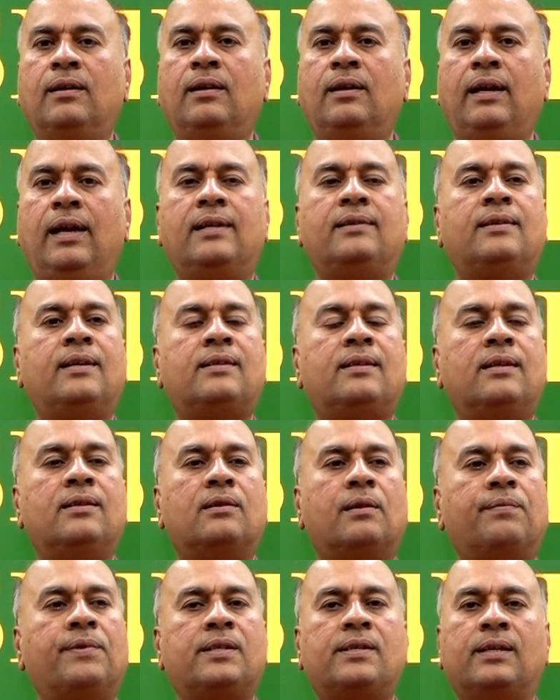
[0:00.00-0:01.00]
existence
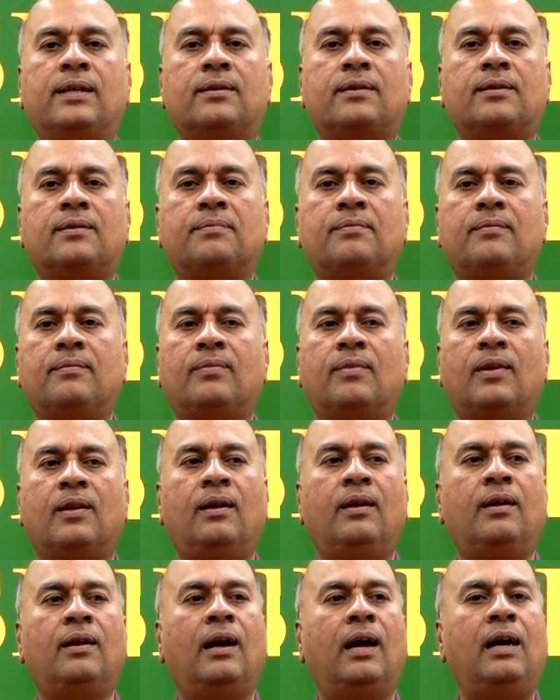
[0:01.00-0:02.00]
of a state.
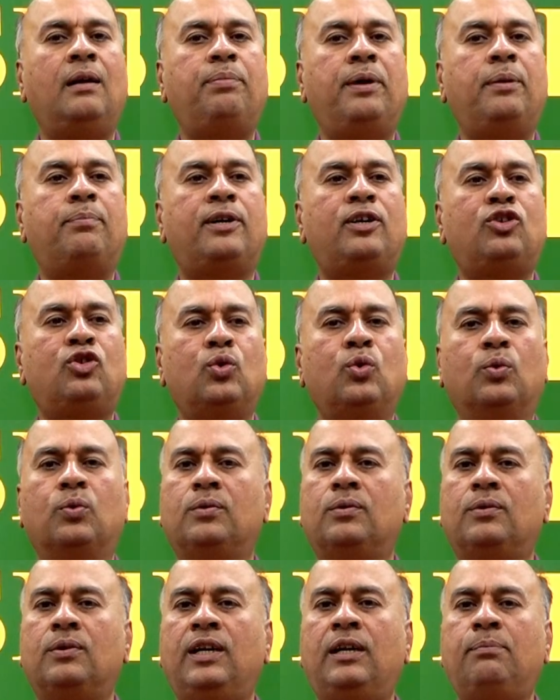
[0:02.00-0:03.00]
And paper
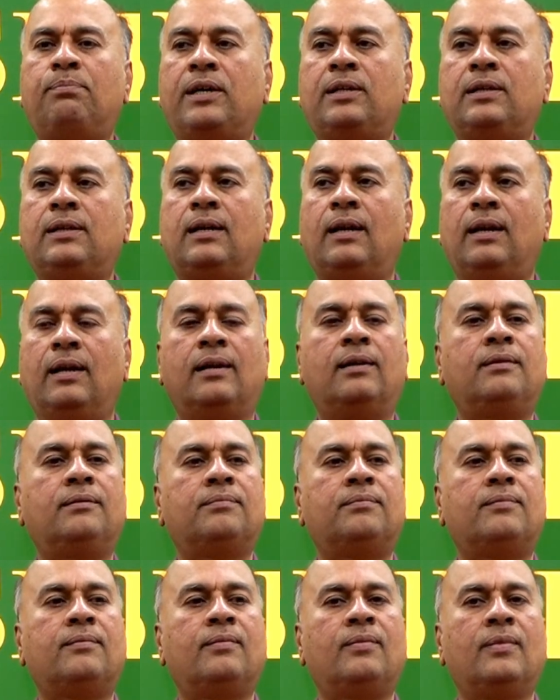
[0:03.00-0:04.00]
2 in particular,
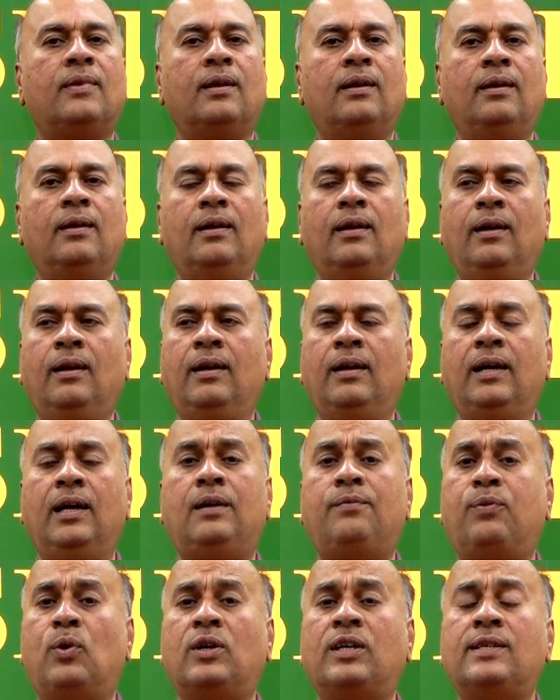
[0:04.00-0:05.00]

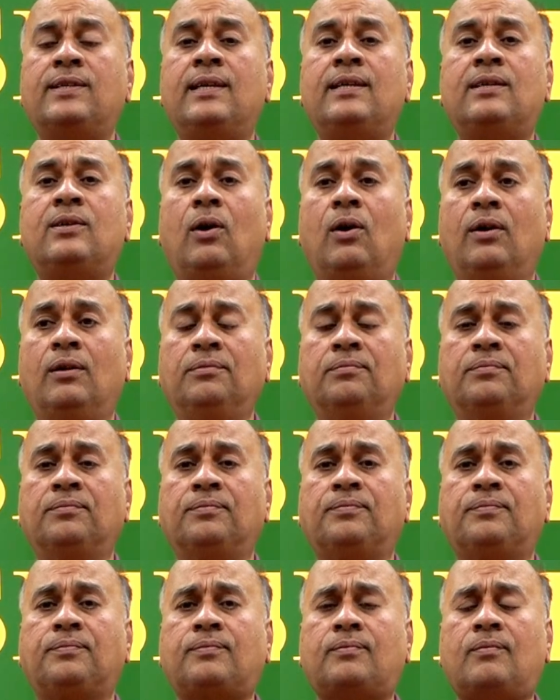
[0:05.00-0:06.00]
it focuses on
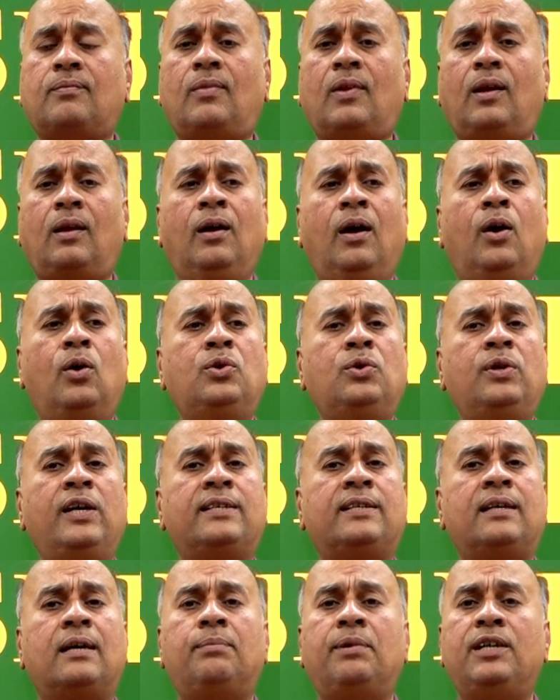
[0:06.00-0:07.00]
how to
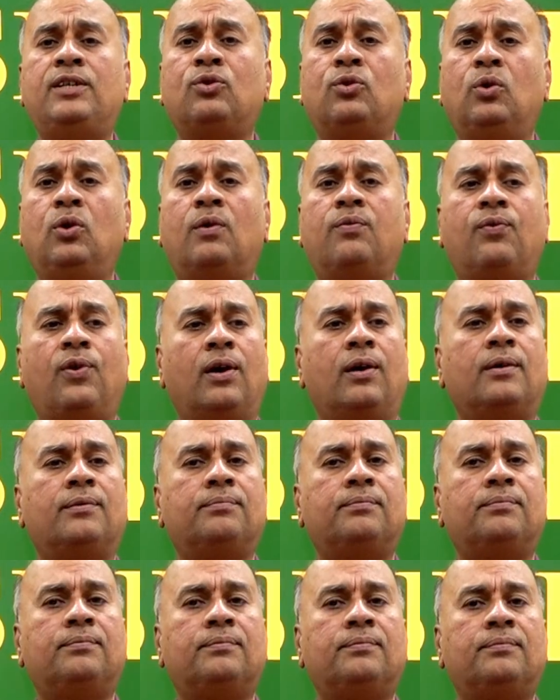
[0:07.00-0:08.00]
establish rule of law.
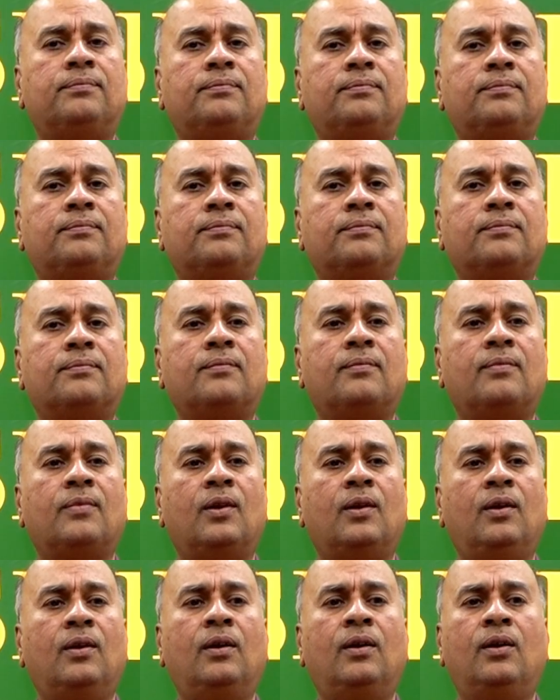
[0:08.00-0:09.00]

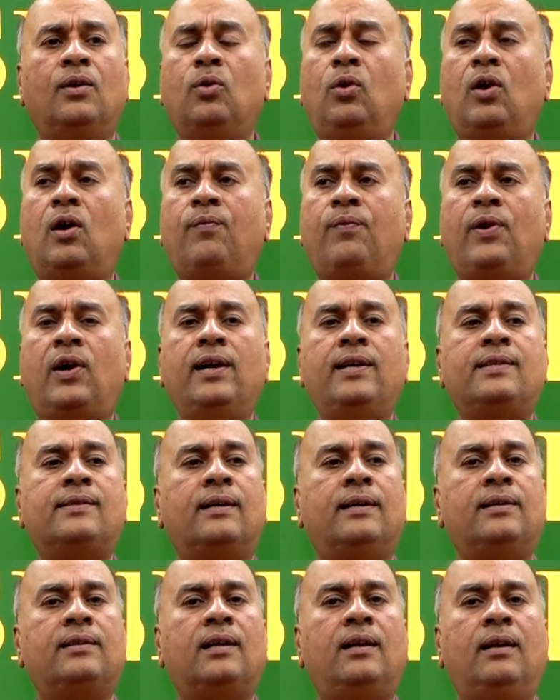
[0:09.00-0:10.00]
Rule of law is
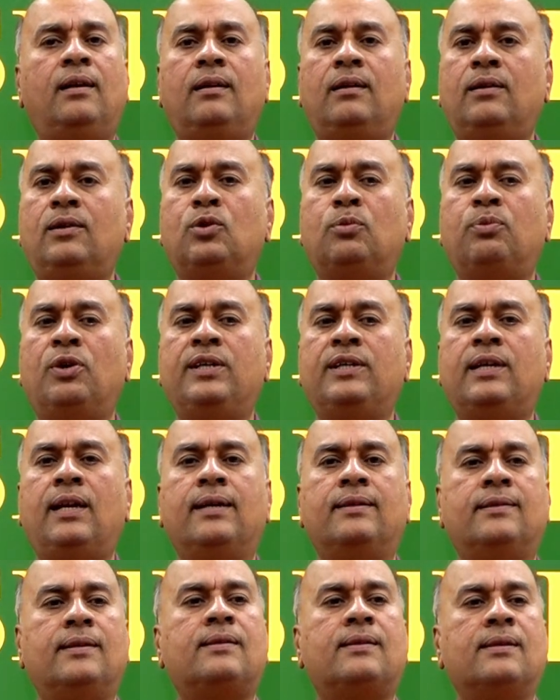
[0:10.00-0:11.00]
central to political
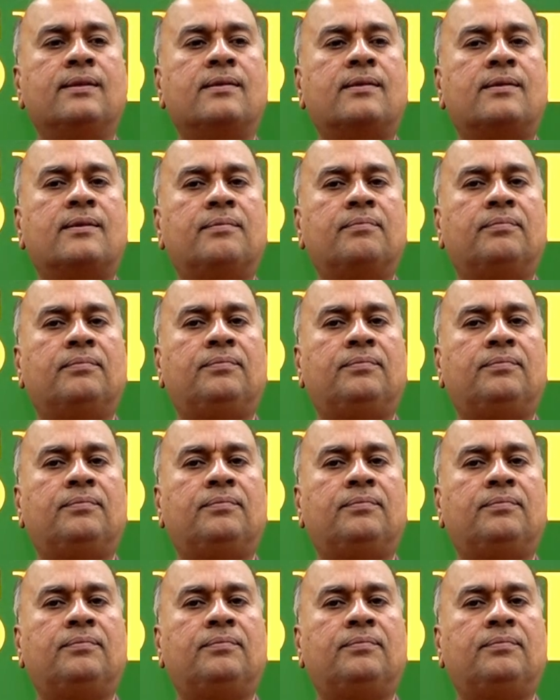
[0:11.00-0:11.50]
existence.